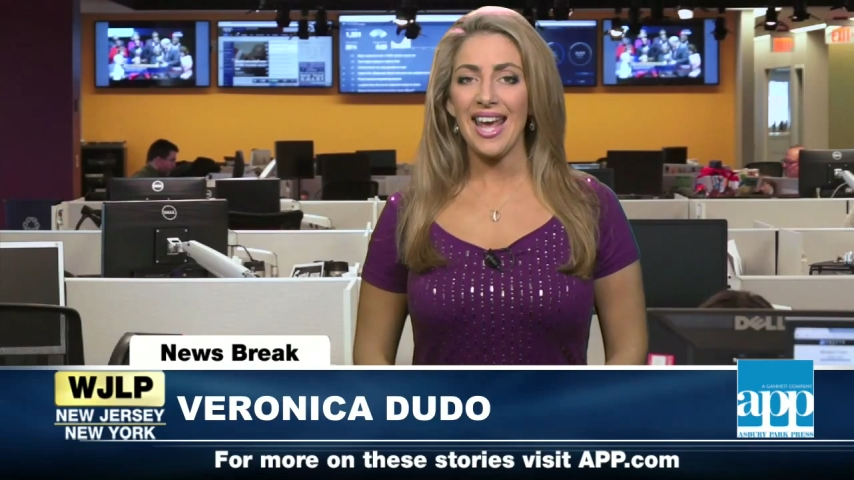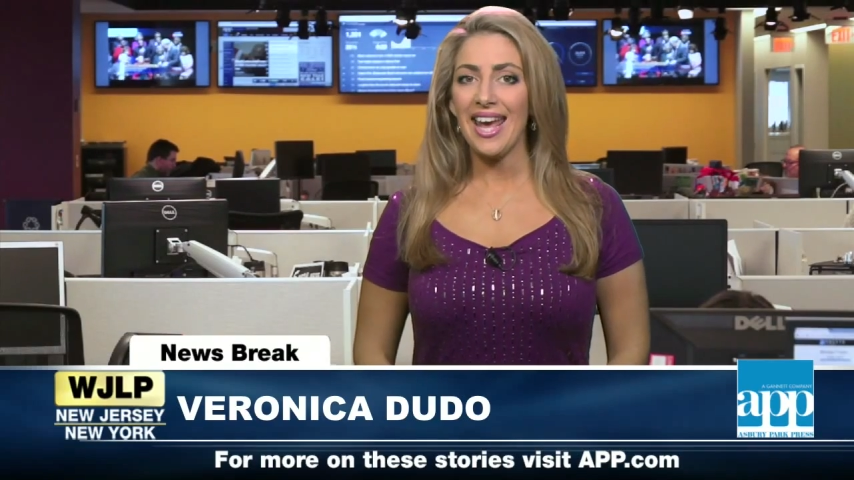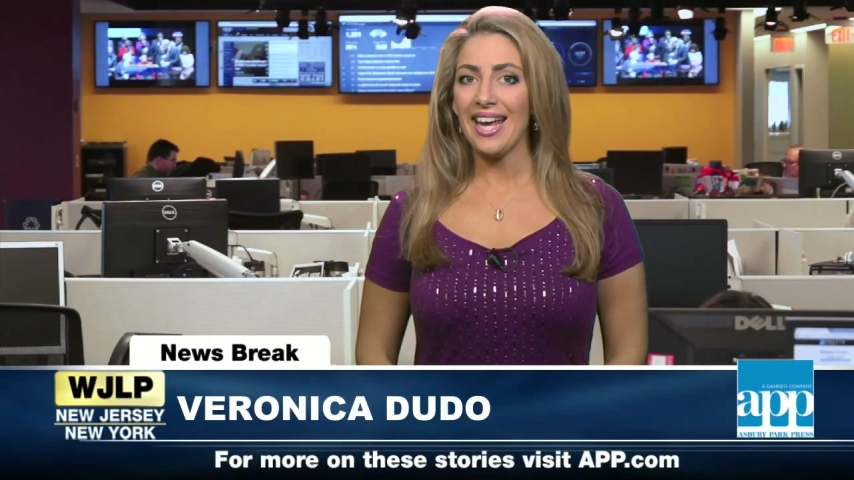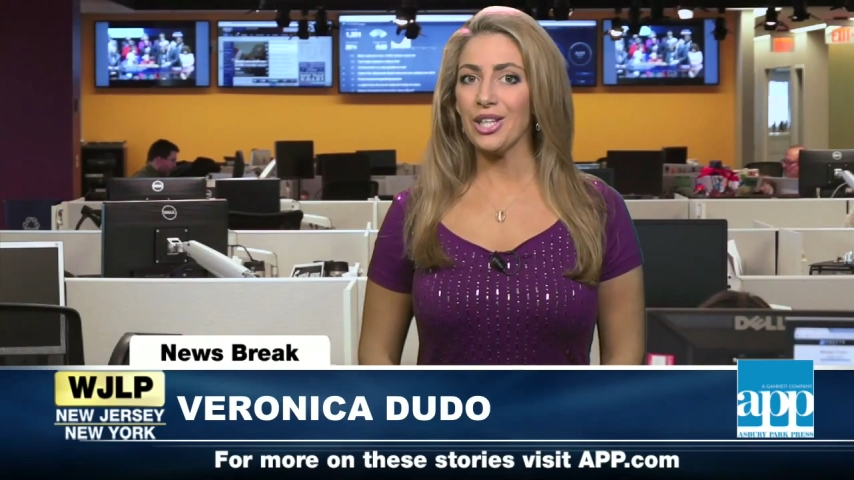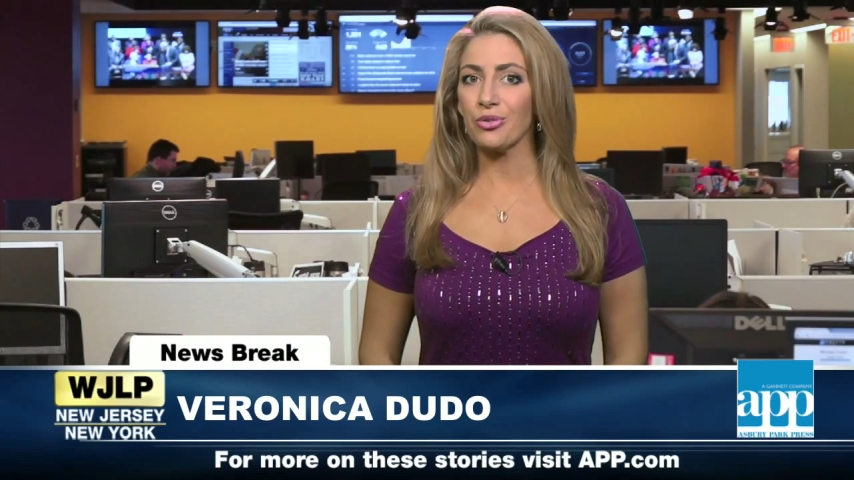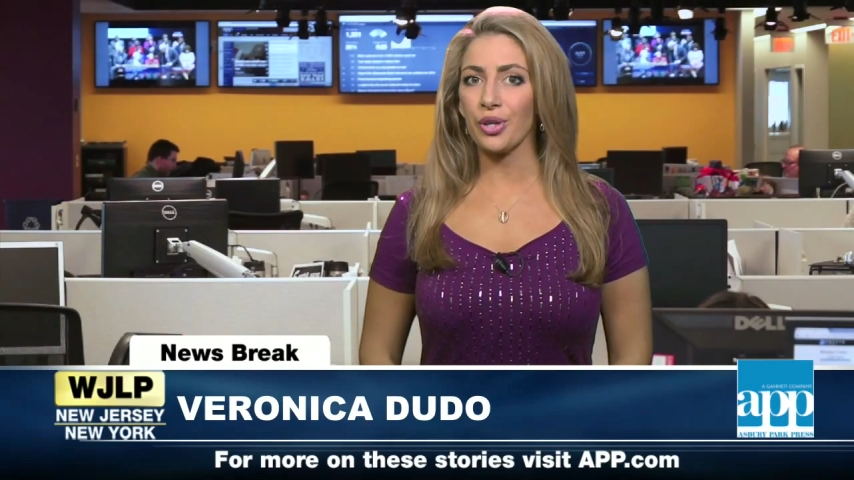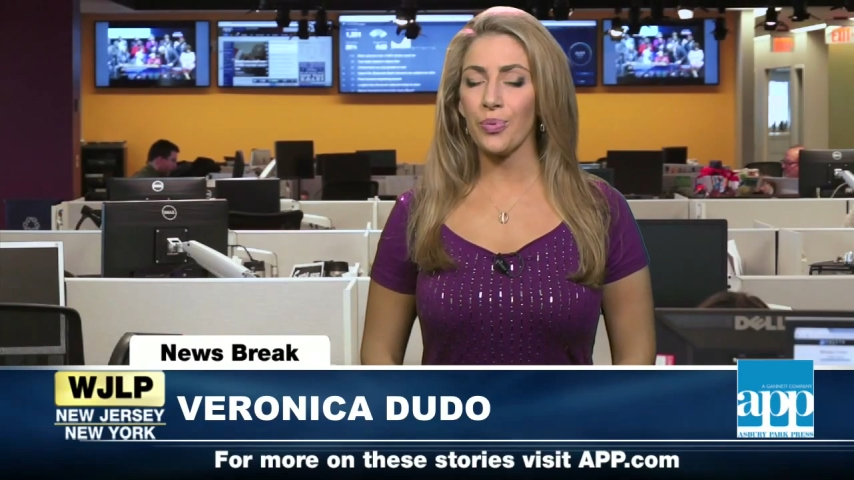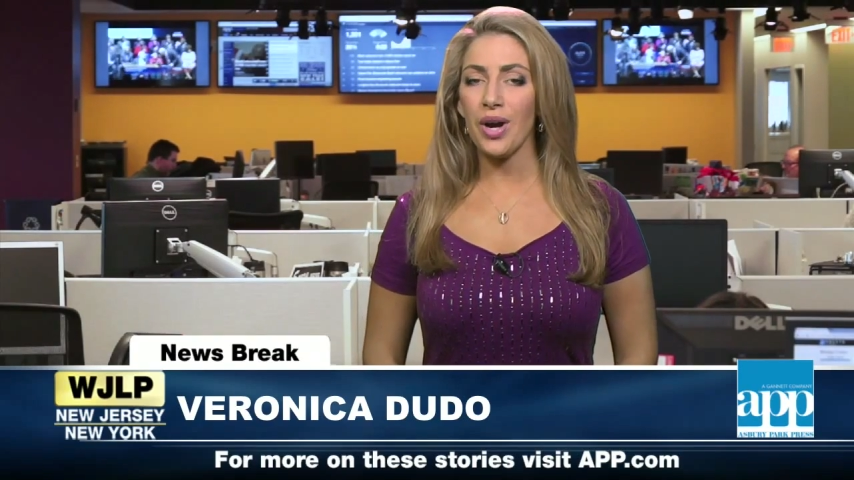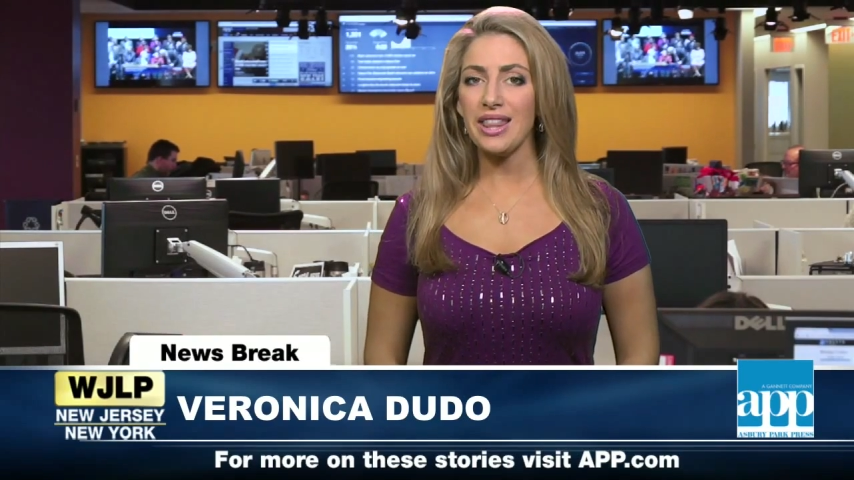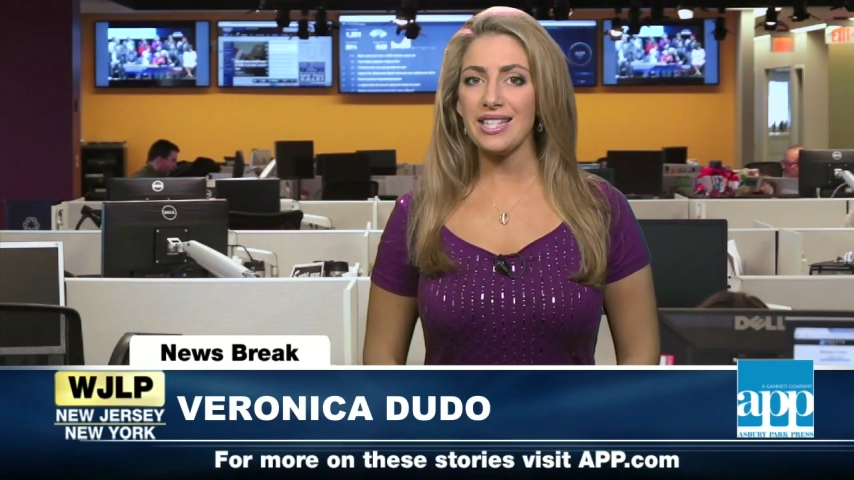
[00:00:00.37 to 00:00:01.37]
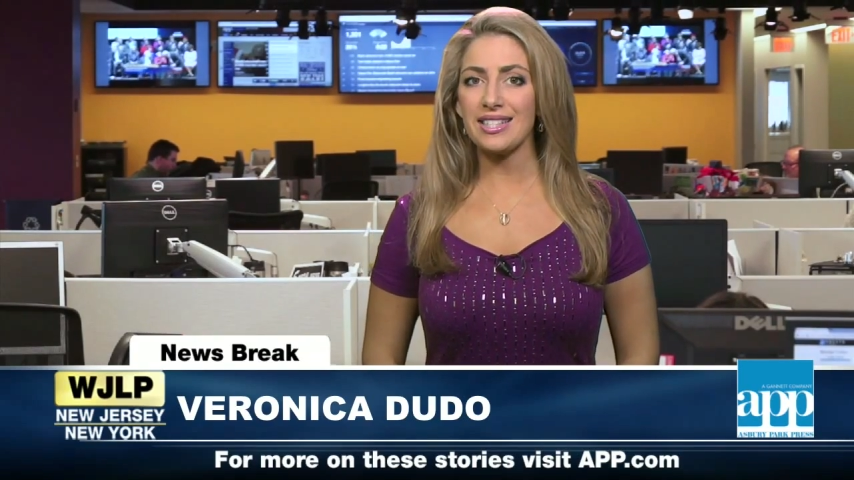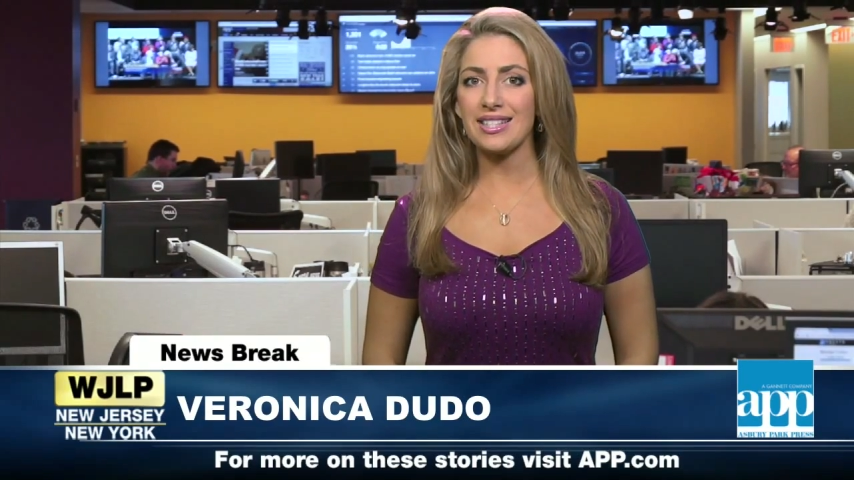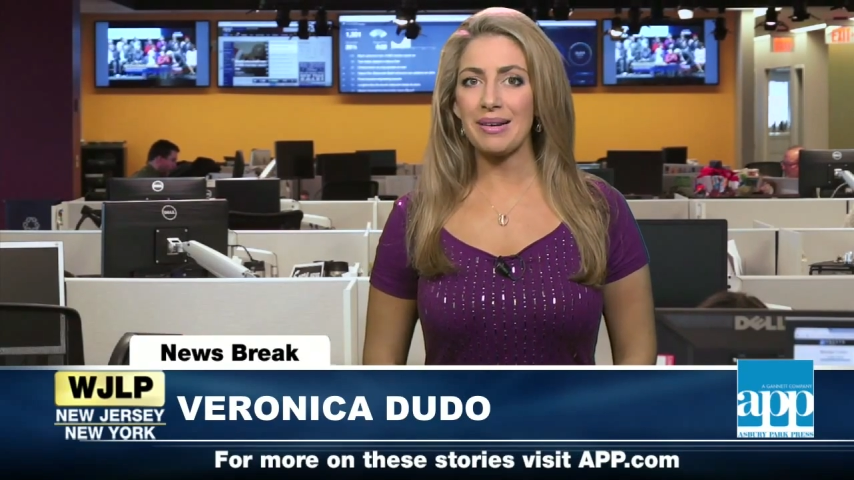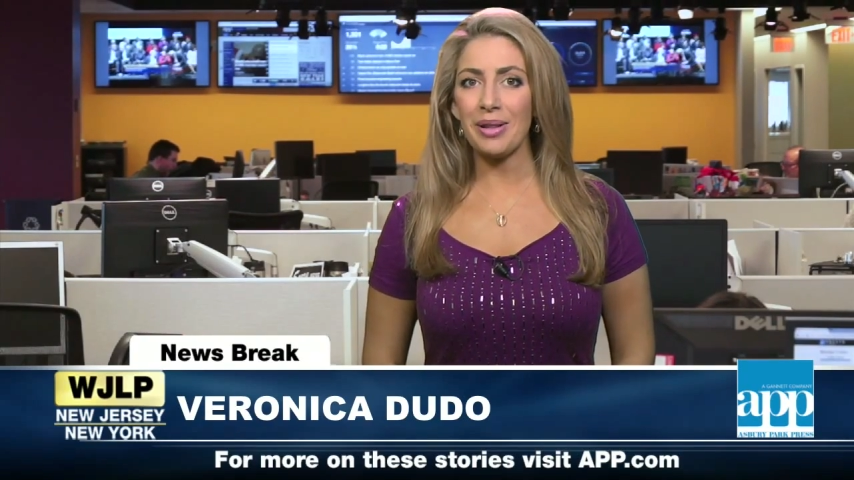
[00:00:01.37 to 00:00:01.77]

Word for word: Hello, everyone. This is